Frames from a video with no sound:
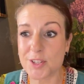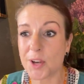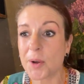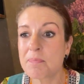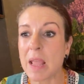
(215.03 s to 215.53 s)

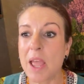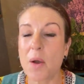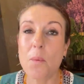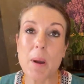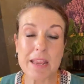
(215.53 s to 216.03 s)
So
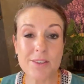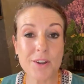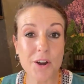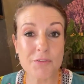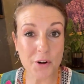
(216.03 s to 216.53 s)
when you
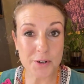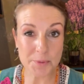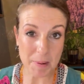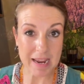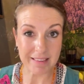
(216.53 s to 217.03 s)
go
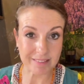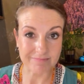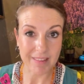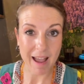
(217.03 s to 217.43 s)
forest bathing,